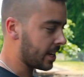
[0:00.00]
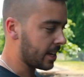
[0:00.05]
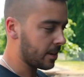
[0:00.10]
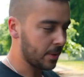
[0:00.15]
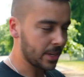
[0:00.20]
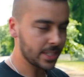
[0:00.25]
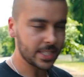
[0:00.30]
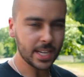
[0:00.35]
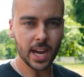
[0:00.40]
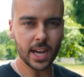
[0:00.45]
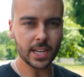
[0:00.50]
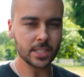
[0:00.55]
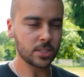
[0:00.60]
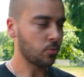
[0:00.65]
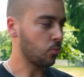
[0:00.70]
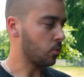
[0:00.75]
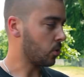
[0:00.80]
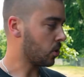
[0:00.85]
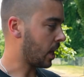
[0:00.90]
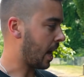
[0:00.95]
anyways,
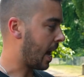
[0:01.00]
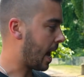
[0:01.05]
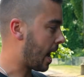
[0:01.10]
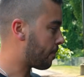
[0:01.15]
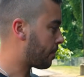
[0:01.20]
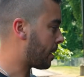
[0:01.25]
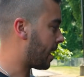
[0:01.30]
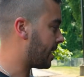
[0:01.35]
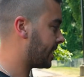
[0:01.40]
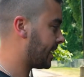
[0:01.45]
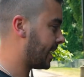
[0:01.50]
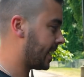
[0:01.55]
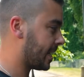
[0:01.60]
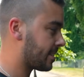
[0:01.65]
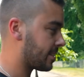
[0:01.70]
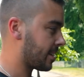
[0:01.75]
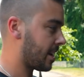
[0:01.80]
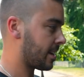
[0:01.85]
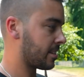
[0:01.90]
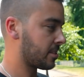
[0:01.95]
guys, we'll hop on the
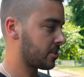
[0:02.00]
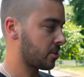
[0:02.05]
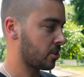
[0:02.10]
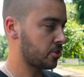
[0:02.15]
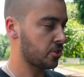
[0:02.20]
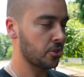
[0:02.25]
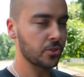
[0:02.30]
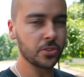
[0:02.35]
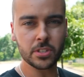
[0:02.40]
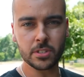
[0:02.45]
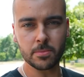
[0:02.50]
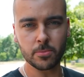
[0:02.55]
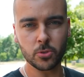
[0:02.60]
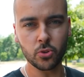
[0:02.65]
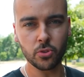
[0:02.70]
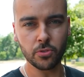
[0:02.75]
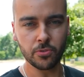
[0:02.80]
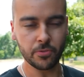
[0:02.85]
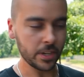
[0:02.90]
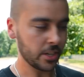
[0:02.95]
inside and start showing you some
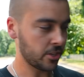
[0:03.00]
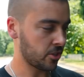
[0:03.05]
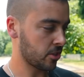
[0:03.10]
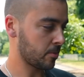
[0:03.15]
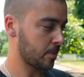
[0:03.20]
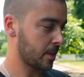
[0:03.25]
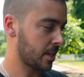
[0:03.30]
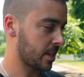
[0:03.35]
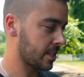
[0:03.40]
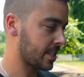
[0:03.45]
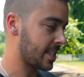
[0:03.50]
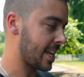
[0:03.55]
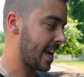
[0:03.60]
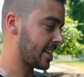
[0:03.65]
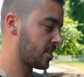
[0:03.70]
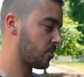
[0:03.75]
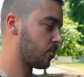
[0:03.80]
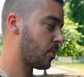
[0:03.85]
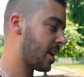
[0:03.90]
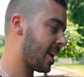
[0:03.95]
cool features because
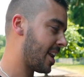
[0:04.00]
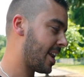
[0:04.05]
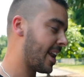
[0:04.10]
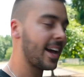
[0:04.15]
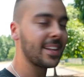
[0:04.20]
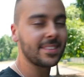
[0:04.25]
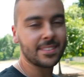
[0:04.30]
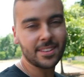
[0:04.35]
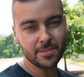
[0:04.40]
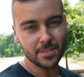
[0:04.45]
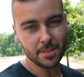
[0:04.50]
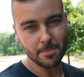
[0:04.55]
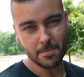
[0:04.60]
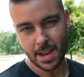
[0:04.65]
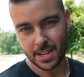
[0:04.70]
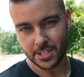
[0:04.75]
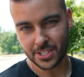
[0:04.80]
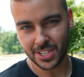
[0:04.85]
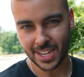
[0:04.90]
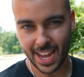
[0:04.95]
that's where a lot of the
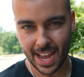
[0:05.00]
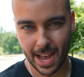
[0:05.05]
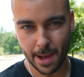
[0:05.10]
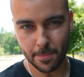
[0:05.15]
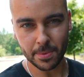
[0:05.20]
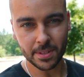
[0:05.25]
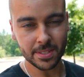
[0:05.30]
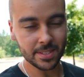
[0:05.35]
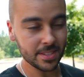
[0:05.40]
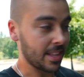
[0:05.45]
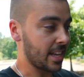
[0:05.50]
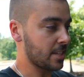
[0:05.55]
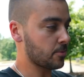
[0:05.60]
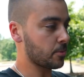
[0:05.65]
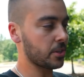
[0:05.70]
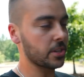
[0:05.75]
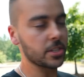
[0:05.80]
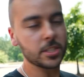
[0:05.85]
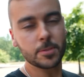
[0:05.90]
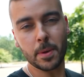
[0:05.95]
magic happens and that's
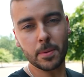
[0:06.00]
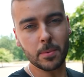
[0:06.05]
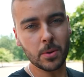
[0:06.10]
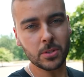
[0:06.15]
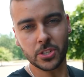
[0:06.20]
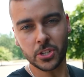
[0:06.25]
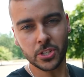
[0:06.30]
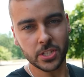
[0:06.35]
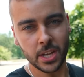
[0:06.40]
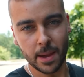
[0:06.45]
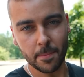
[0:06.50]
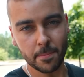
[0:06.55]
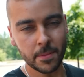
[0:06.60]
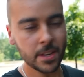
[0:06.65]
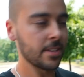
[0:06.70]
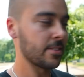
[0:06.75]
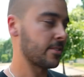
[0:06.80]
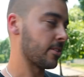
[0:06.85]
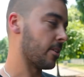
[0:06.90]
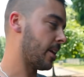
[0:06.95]
where you're gonna spend most of your time.
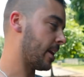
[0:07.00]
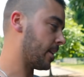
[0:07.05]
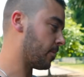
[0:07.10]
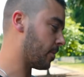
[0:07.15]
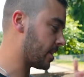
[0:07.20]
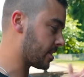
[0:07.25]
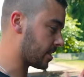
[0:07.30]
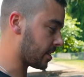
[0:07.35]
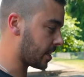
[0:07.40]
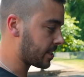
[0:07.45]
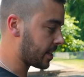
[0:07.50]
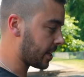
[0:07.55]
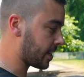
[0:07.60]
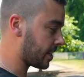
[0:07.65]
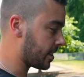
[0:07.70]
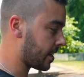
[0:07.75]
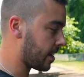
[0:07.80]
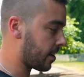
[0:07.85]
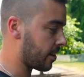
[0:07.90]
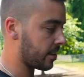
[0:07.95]
So anyways, let's get
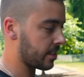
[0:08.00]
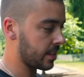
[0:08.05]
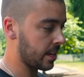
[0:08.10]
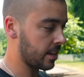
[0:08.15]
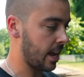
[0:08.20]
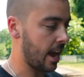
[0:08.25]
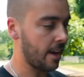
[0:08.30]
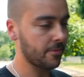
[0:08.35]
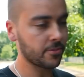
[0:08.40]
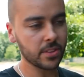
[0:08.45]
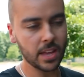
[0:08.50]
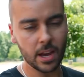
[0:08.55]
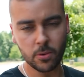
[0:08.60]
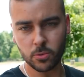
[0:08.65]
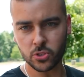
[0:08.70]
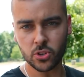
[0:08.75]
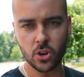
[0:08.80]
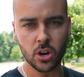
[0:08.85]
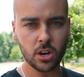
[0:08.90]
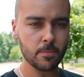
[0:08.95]
in there, and then after that,
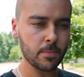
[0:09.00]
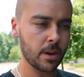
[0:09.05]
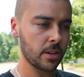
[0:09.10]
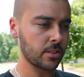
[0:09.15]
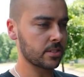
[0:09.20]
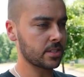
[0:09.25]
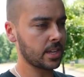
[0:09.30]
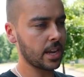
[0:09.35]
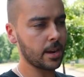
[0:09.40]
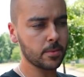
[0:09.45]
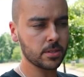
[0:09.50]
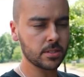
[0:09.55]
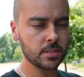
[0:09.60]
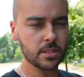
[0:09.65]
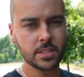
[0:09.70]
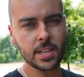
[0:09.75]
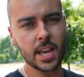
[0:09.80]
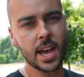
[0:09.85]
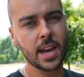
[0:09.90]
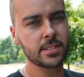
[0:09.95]
we'll talk about the scammers,
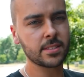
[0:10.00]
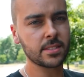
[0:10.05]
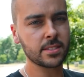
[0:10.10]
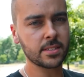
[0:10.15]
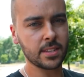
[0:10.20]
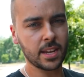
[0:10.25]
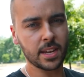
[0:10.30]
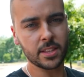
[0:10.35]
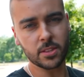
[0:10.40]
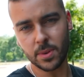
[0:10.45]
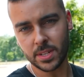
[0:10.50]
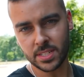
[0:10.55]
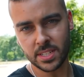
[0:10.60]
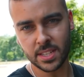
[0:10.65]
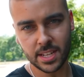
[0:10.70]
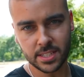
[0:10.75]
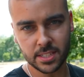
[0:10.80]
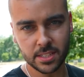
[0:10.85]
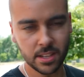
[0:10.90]
the taxes, and the rest of that